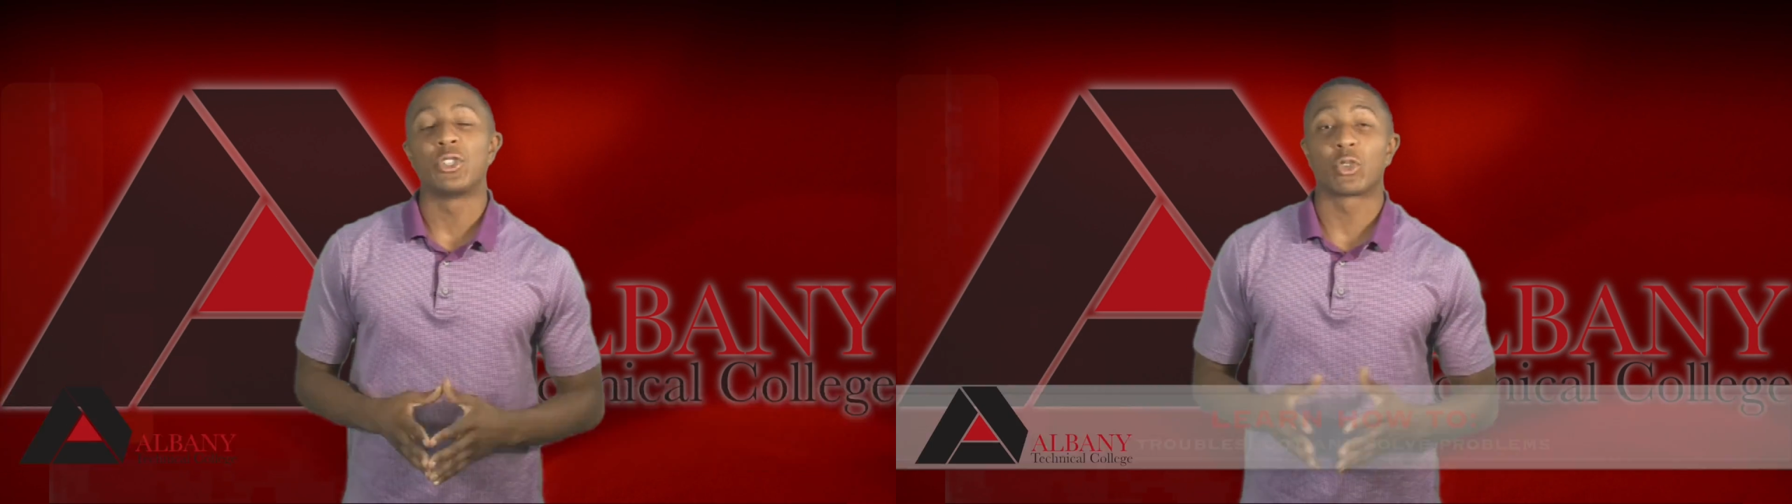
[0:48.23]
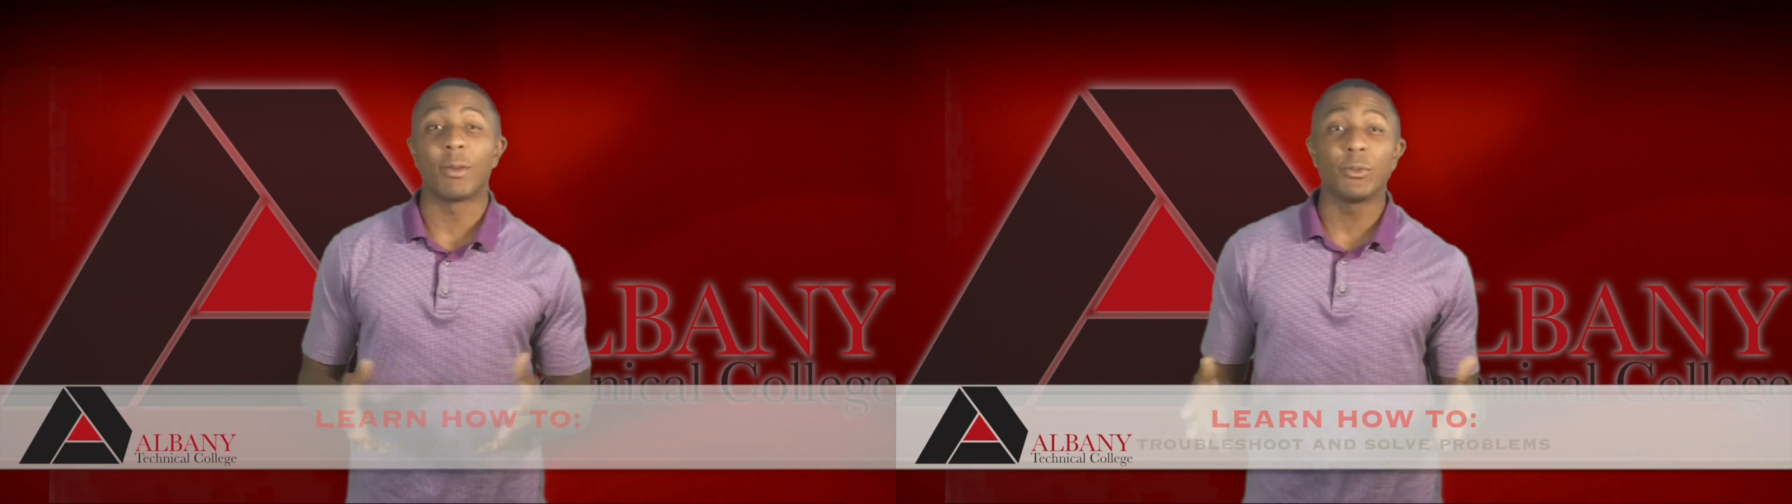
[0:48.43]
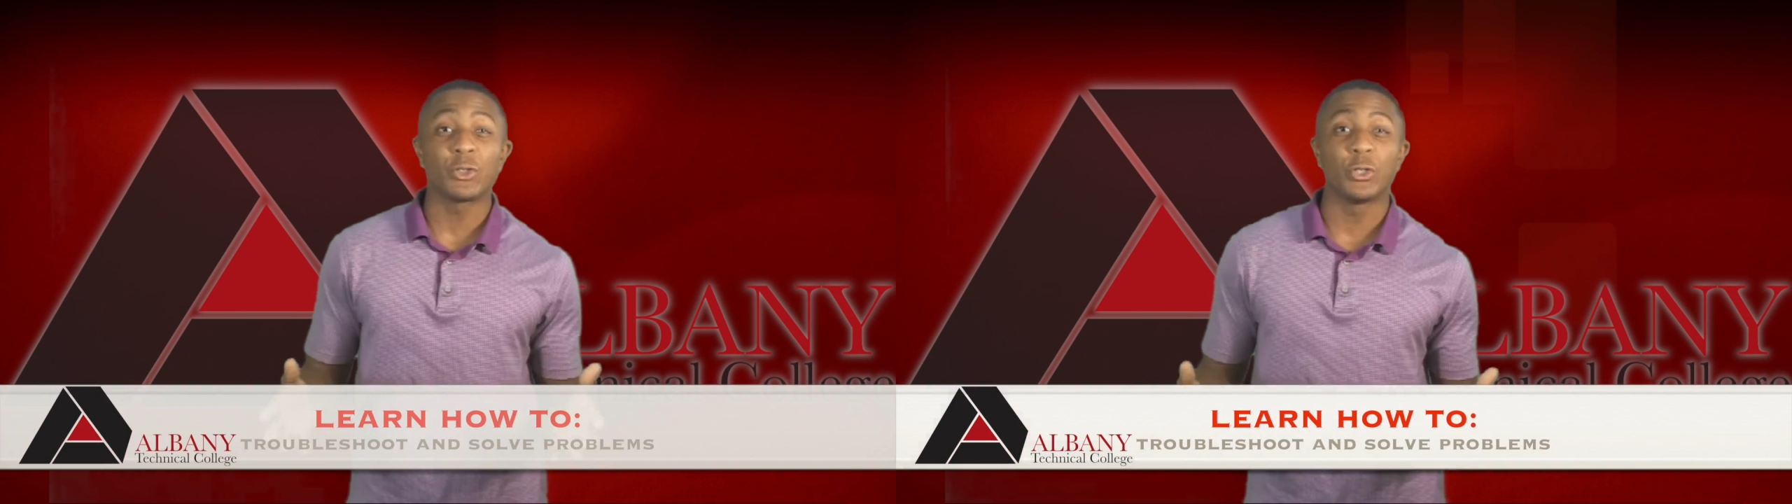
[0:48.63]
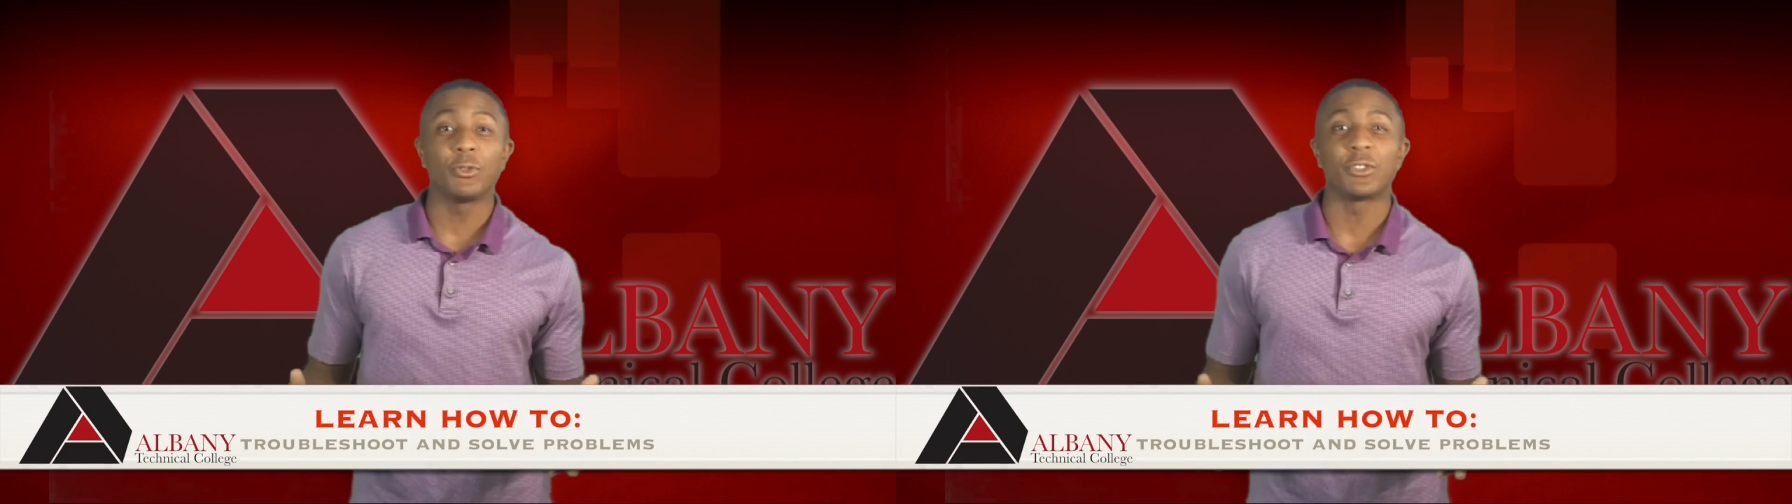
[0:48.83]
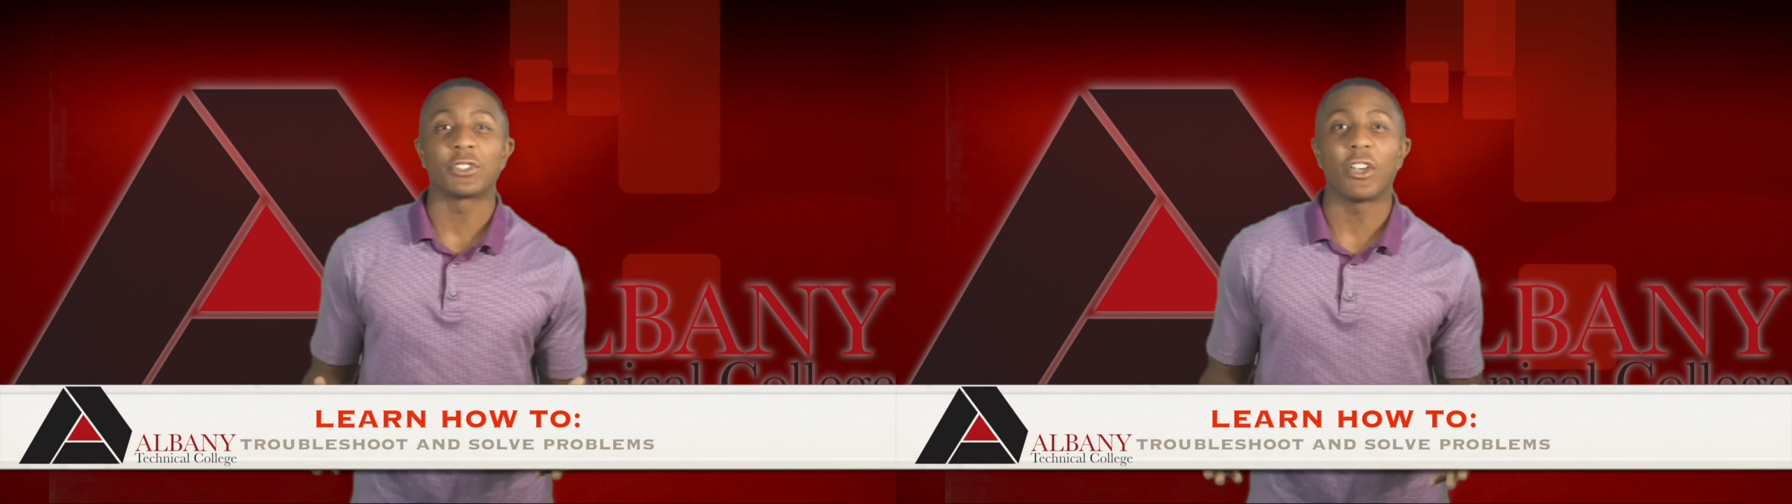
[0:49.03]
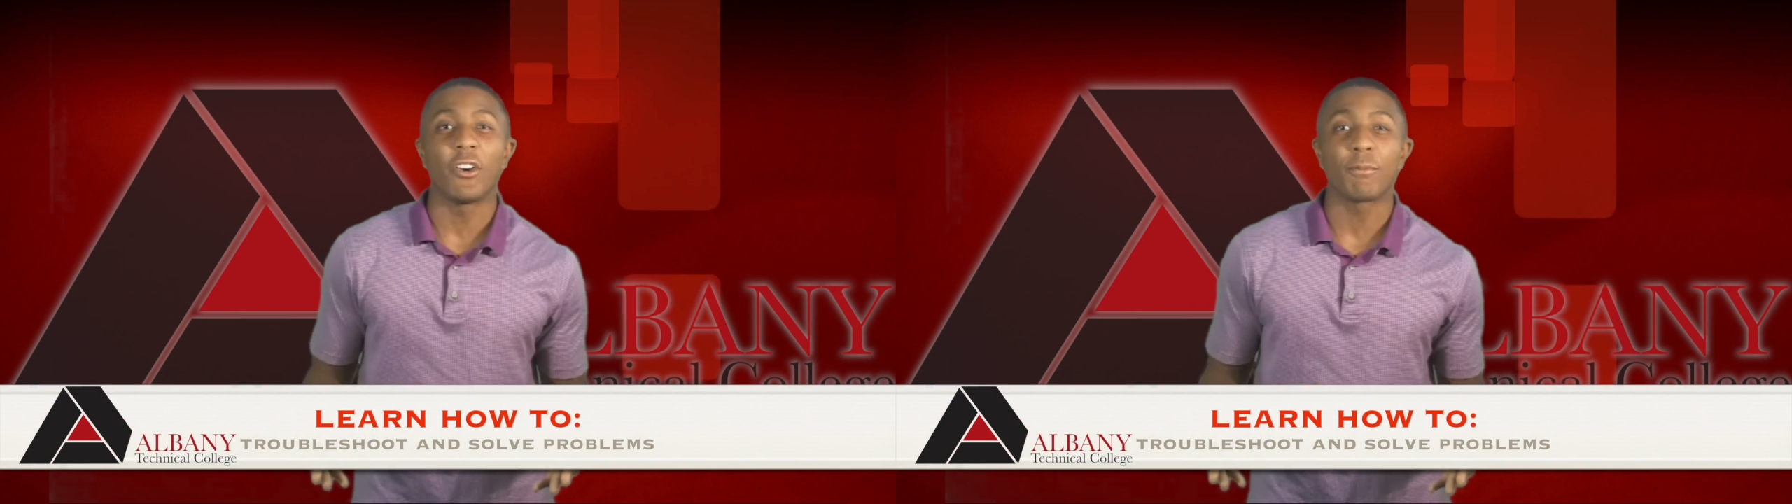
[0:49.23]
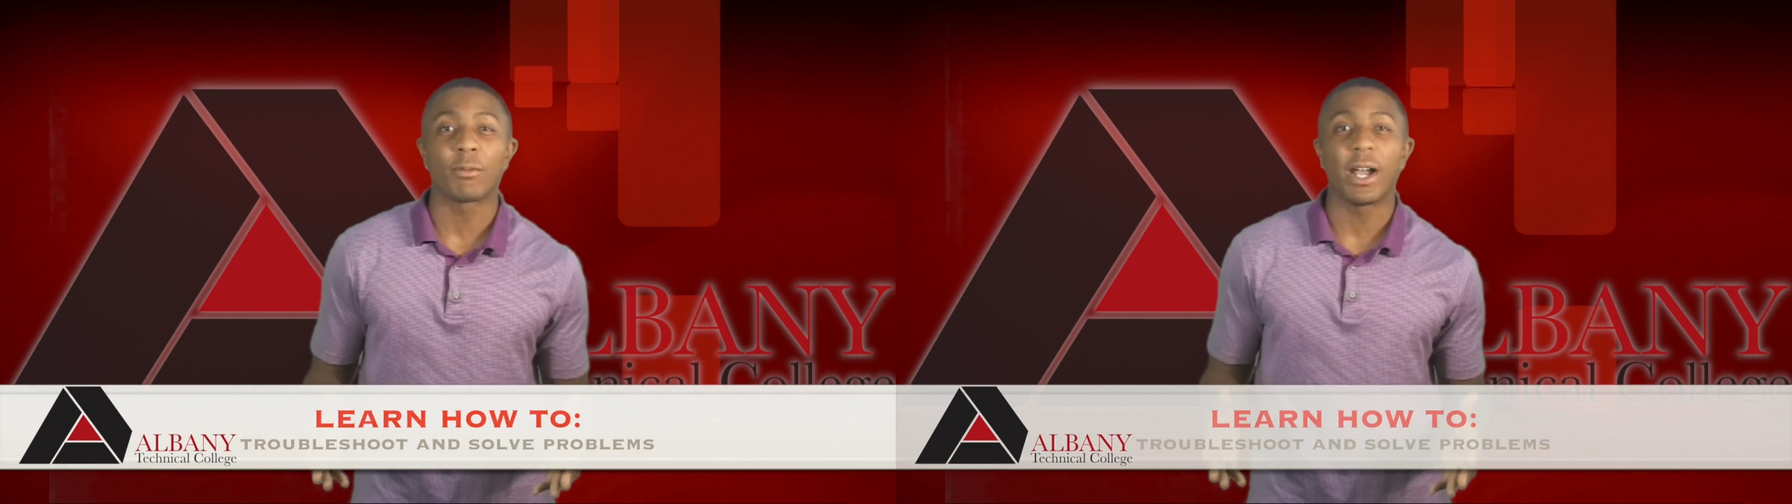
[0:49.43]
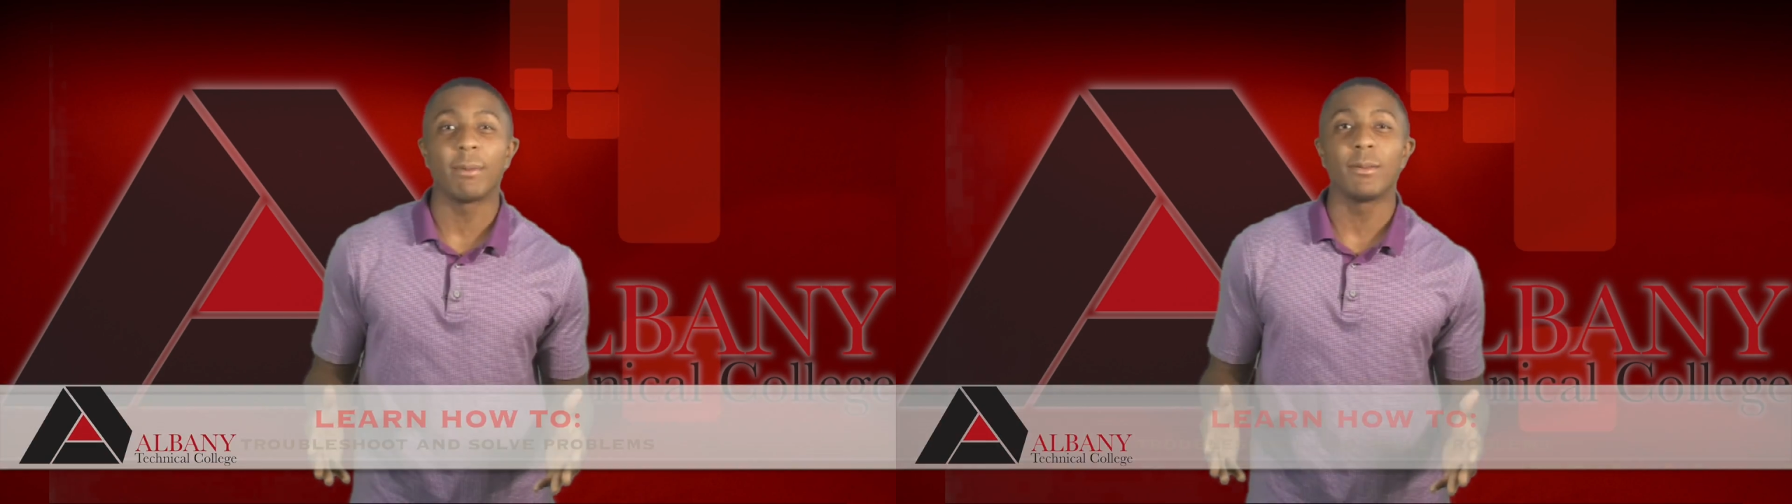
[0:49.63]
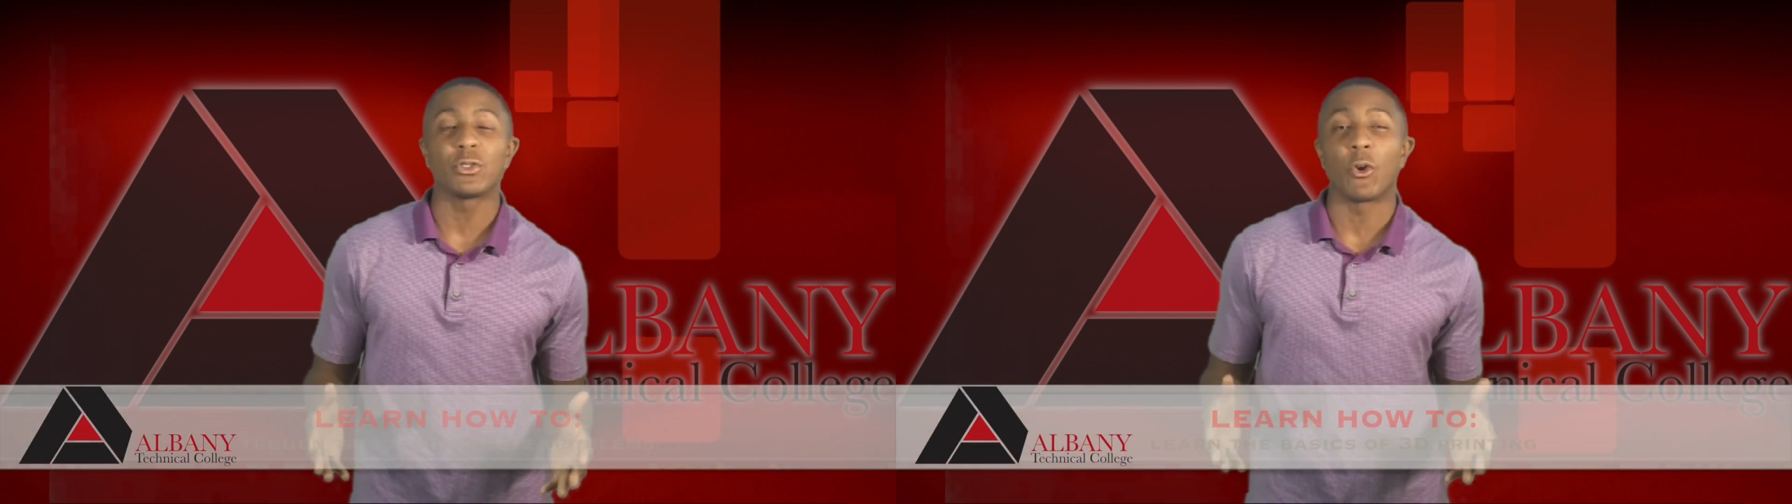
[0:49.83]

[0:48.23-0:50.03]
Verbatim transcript: troubleshoot and solve problems,